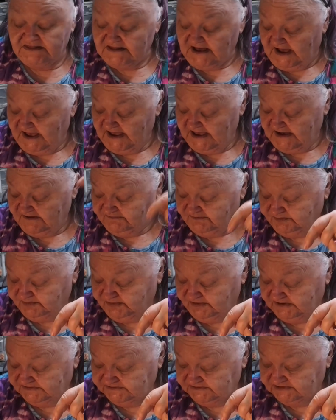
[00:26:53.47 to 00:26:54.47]
I have a
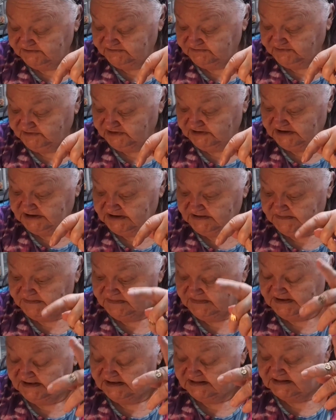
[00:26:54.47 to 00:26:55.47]
present for
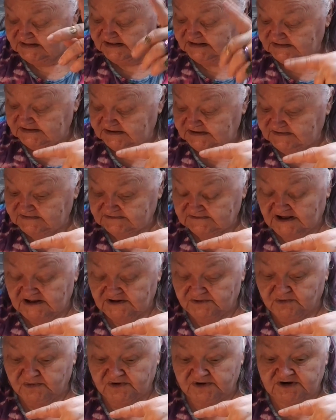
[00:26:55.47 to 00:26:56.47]
him, and then he's
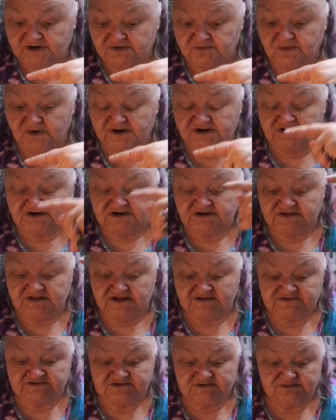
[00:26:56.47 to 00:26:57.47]
got one
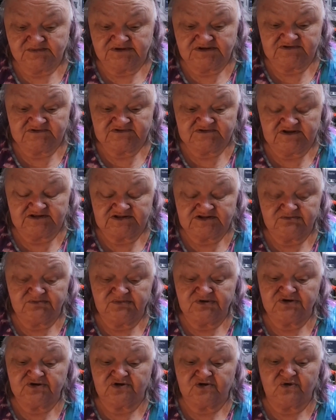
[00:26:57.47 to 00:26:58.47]
that somebody sent him.
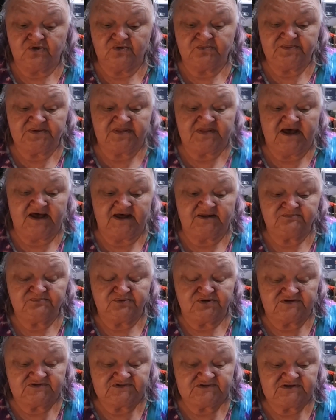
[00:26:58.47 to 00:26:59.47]
He'll open that
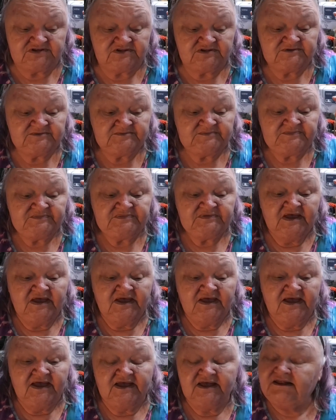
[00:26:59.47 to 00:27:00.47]
present,
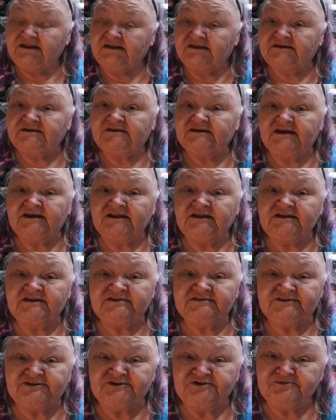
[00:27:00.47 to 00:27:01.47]
and
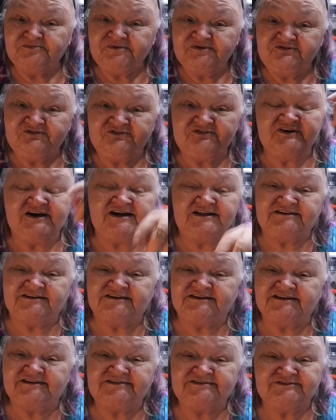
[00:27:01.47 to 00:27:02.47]
it's going to be
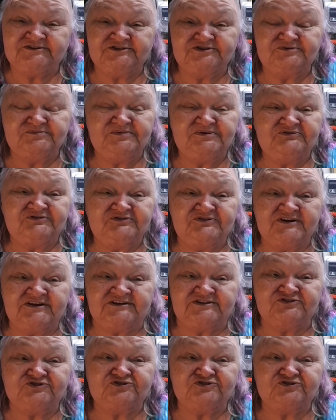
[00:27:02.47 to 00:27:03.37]
fun. It's going to be fun.